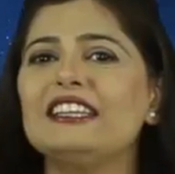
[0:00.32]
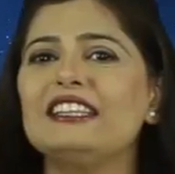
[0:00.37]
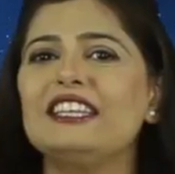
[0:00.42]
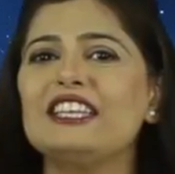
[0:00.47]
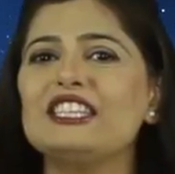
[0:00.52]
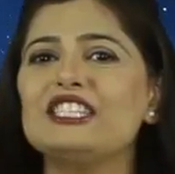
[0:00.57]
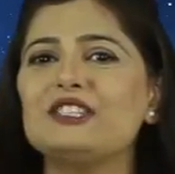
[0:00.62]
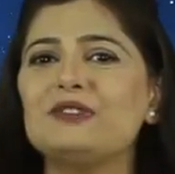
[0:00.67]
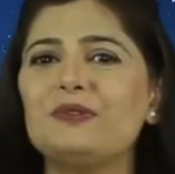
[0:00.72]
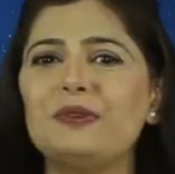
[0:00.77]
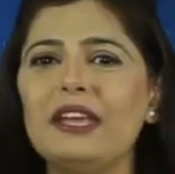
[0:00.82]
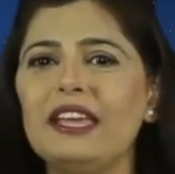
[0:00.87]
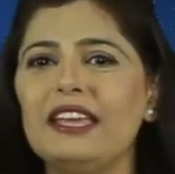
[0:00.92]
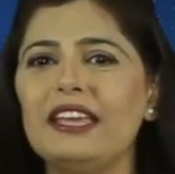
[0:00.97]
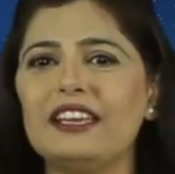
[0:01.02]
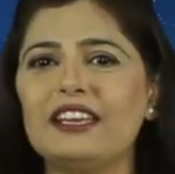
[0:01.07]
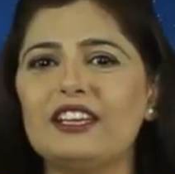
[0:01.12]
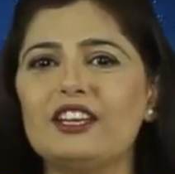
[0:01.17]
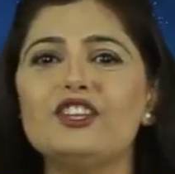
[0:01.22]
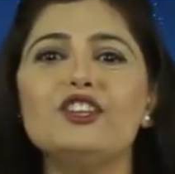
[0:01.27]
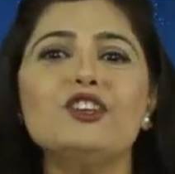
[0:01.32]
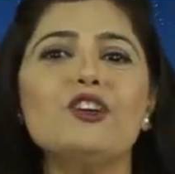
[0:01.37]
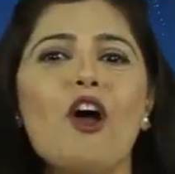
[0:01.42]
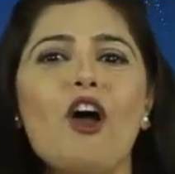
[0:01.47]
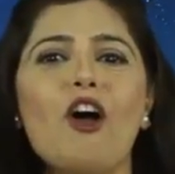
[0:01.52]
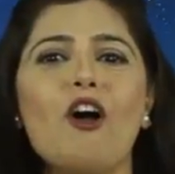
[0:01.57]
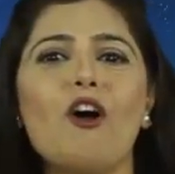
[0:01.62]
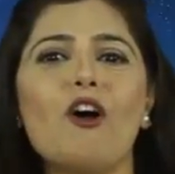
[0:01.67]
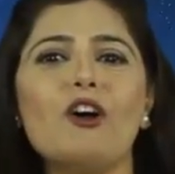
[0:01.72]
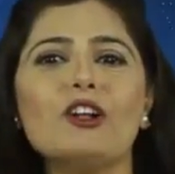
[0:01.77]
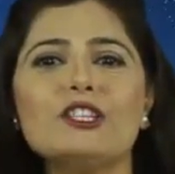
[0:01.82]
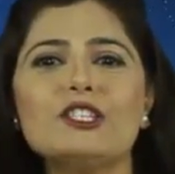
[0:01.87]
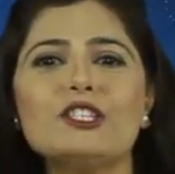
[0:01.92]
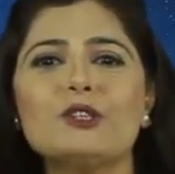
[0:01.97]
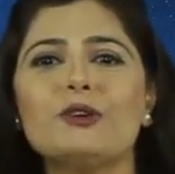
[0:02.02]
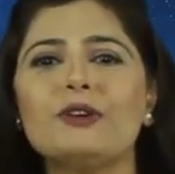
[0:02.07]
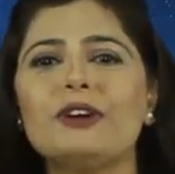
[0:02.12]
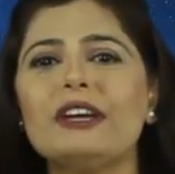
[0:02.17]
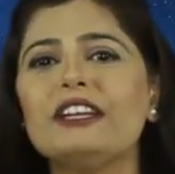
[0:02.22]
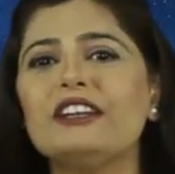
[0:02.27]
This week, you're
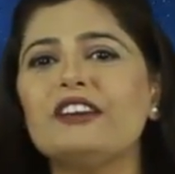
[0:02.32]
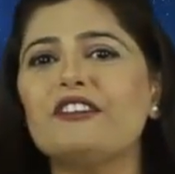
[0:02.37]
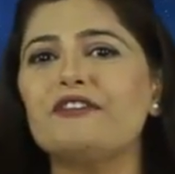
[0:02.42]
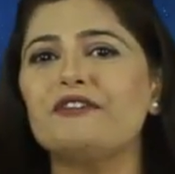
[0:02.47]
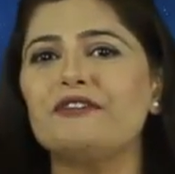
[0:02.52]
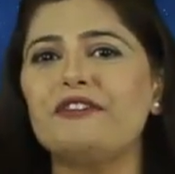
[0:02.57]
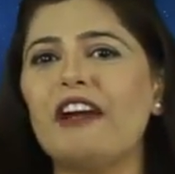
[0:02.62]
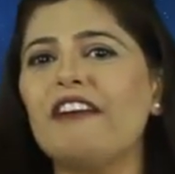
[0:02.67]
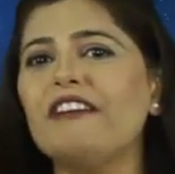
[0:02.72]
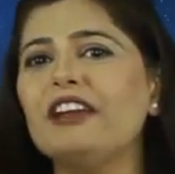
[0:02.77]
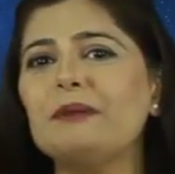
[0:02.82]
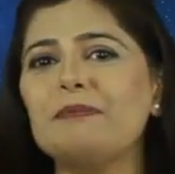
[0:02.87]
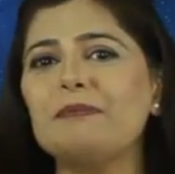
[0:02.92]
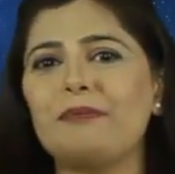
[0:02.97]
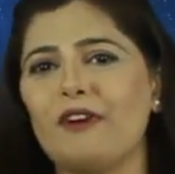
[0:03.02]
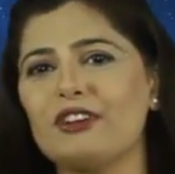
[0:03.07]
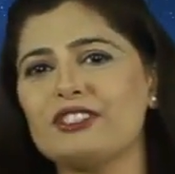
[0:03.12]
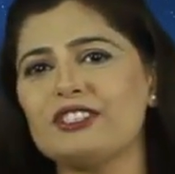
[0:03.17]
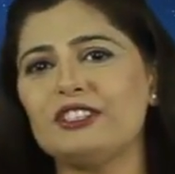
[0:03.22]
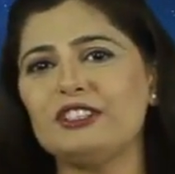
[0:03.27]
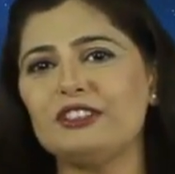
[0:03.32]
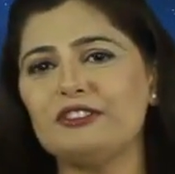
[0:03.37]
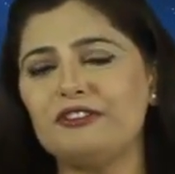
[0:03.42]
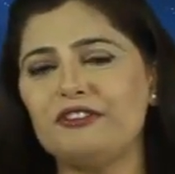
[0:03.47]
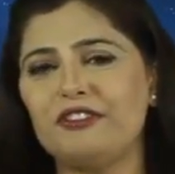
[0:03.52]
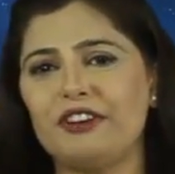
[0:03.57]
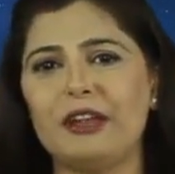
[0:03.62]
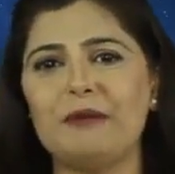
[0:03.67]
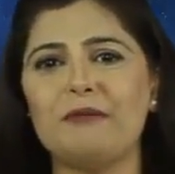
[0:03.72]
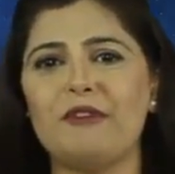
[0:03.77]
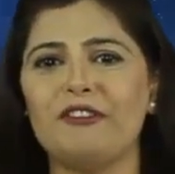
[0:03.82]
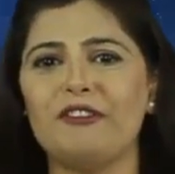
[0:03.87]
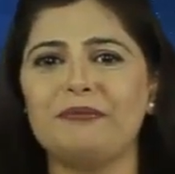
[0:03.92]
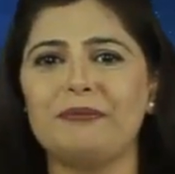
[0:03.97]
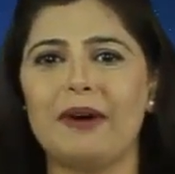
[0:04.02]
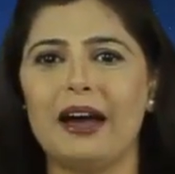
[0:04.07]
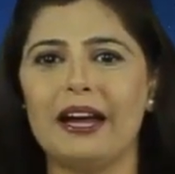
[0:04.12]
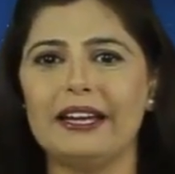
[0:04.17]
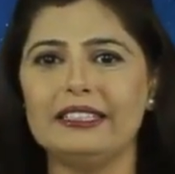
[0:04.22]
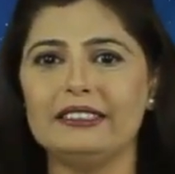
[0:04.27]
also in a very positive frame
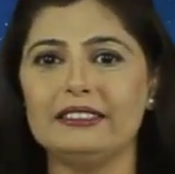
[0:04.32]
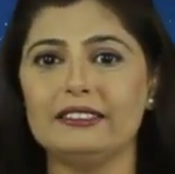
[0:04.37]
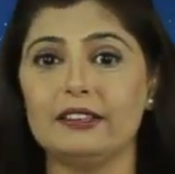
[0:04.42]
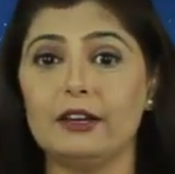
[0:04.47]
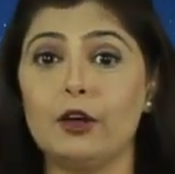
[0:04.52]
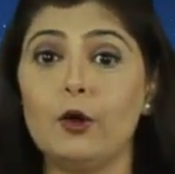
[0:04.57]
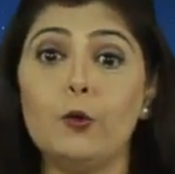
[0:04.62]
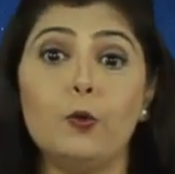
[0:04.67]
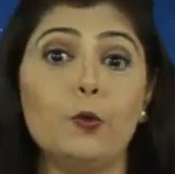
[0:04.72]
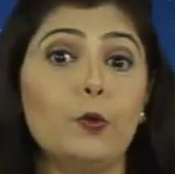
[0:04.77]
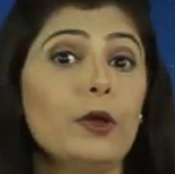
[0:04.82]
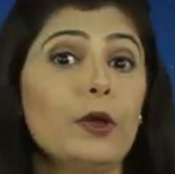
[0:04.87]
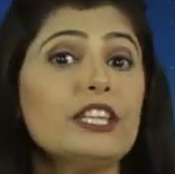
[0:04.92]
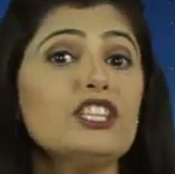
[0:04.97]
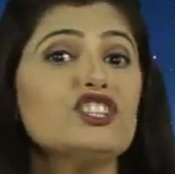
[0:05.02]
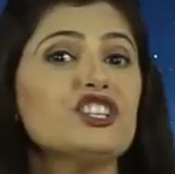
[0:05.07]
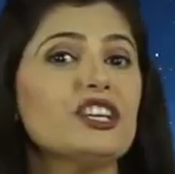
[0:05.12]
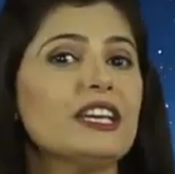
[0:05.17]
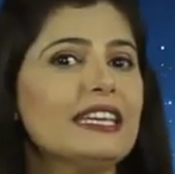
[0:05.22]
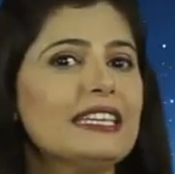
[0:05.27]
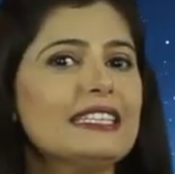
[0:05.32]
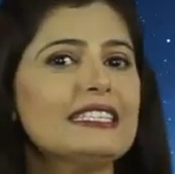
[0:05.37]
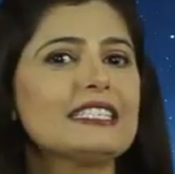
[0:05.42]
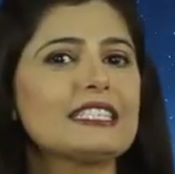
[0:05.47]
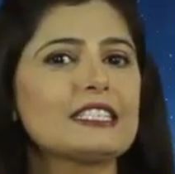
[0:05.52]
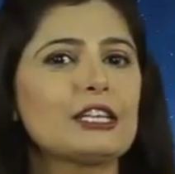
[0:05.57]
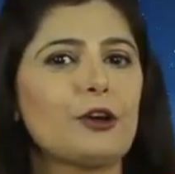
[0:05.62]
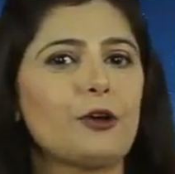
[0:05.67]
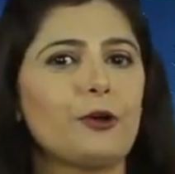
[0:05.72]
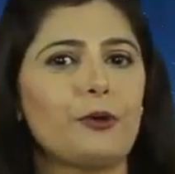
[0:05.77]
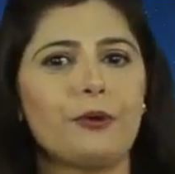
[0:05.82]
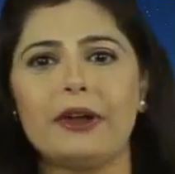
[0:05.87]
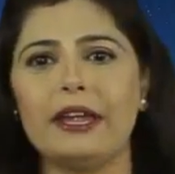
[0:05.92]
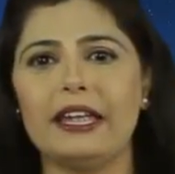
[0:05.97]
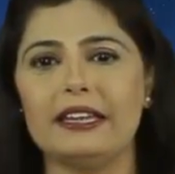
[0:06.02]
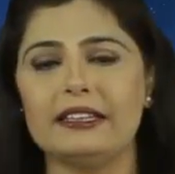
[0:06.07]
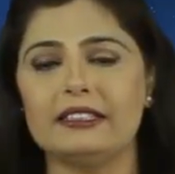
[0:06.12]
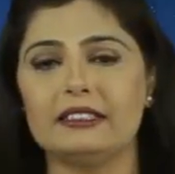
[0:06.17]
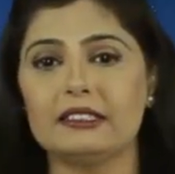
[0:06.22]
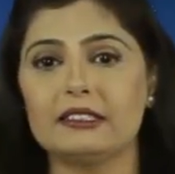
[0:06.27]
of mind, which is
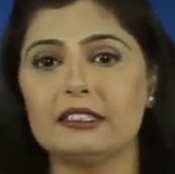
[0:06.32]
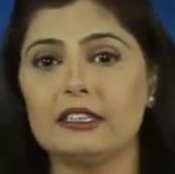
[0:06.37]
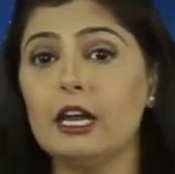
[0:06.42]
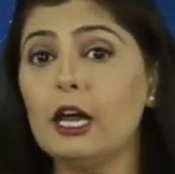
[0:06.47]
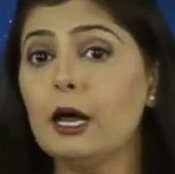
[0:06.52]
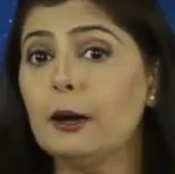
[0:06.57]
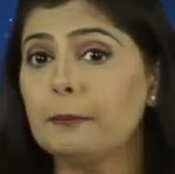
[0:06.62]
great.